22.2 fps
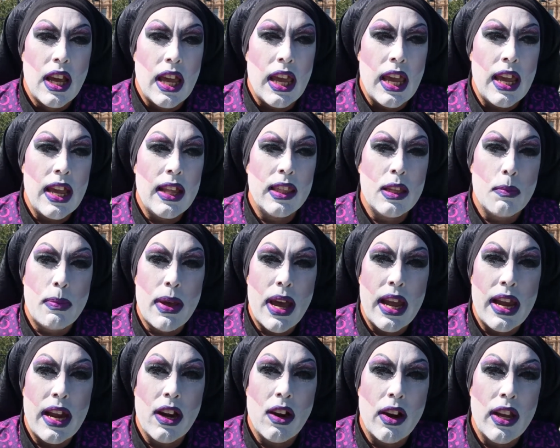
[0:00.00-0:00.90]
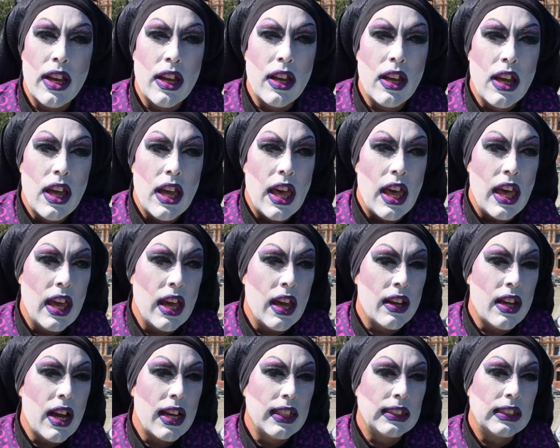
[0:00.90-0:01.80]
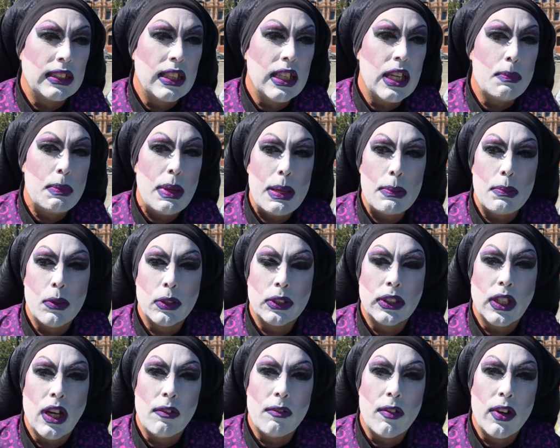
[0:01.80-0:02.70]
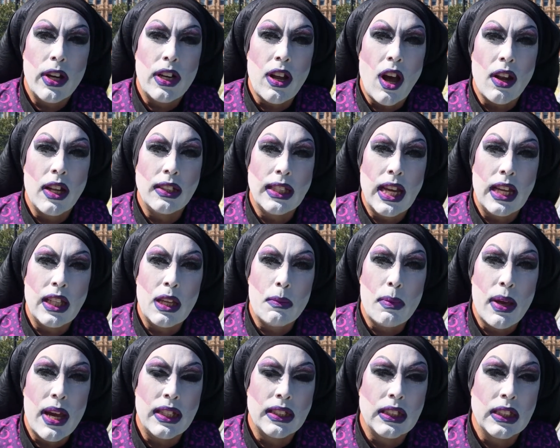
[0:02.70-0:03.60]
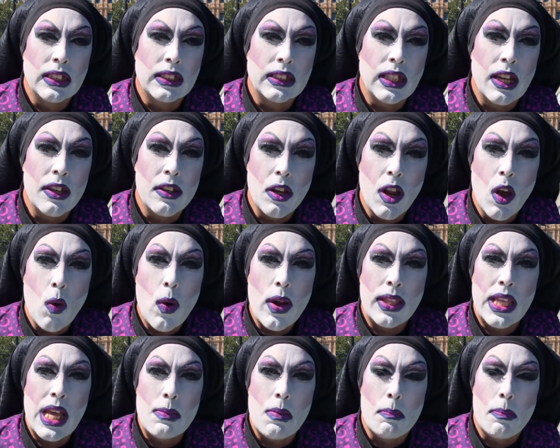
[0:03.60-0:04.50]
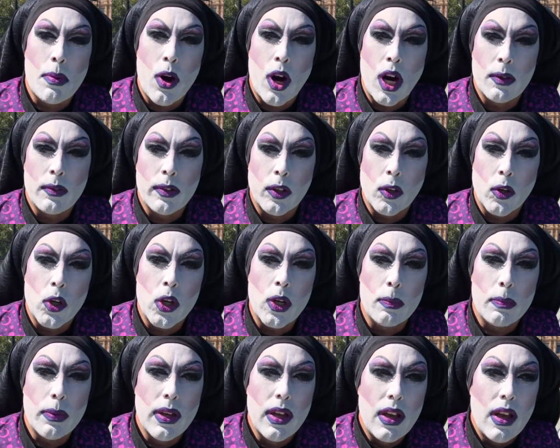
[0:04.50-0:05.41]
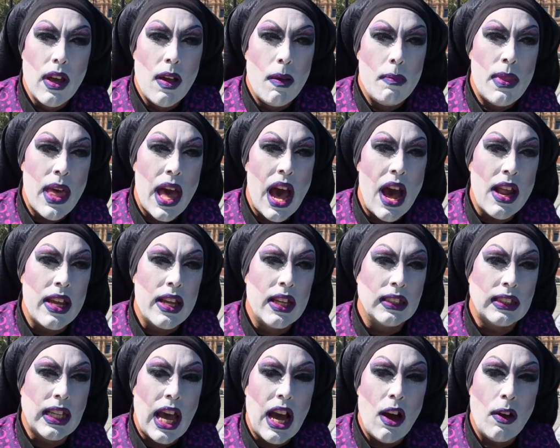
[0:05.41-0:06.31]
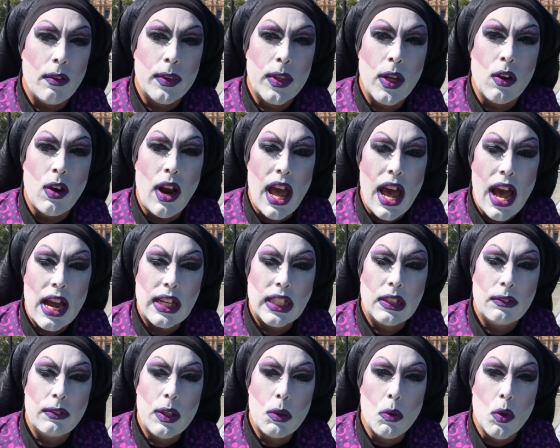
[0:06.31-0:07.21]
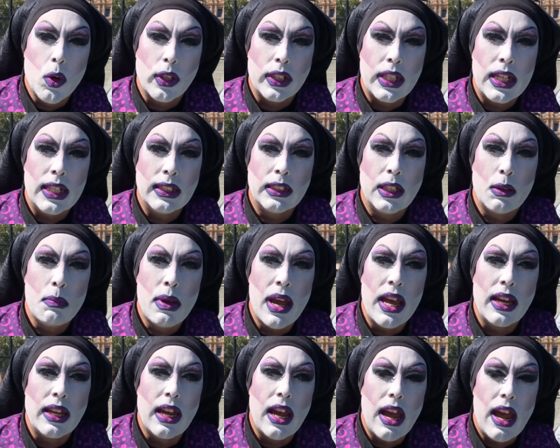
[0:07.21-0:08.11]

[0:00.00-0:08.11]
in the Bay Area, and I see people suffering on a daily basis, and knowing that I'm a part of a group that is out there actively working to make